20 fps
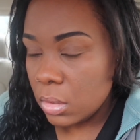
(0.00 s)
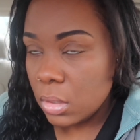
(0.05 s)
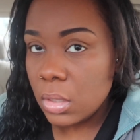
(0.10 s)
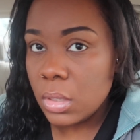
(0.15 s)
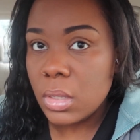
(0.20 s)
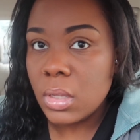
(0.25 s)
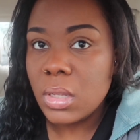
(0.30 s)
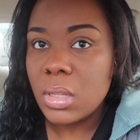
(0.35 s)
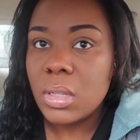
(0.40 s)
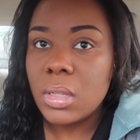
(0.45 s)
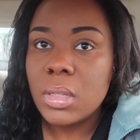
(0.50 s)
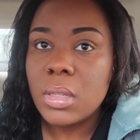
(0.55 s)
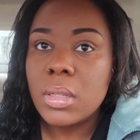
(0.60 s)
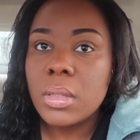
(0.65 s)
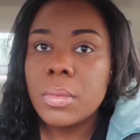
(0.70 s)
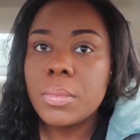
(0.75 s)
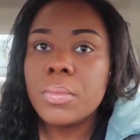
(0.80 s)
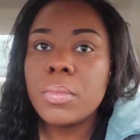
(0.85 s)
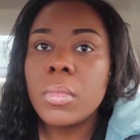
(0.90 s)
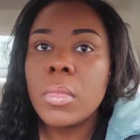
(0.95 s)

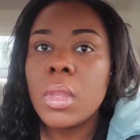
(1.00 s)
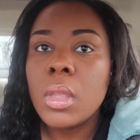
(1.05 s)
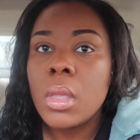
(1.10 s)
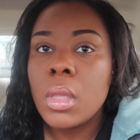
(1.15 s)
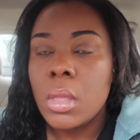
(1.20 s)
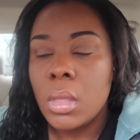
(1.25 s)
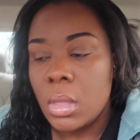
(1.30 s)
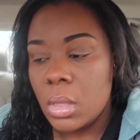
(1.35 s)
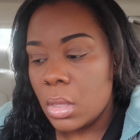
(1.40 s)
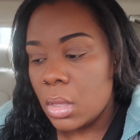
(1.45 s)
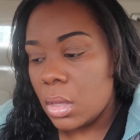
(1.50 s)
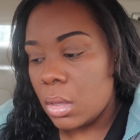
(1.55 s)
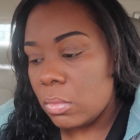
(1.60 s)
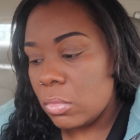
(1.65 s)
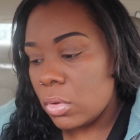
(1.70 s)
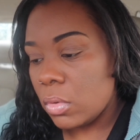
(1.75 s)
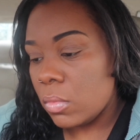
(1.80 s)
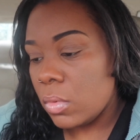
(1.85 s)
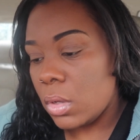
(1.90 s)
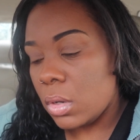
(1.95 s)
Um I'm
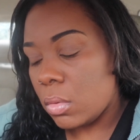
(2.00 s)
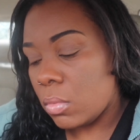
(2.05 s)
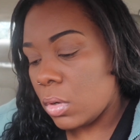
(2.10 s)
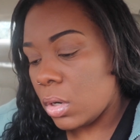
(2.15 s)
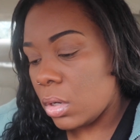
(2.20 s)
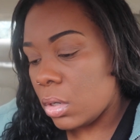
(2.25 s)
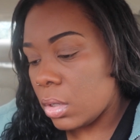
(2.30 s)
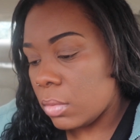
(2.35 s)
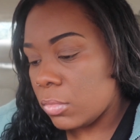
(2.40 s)
on the way to work.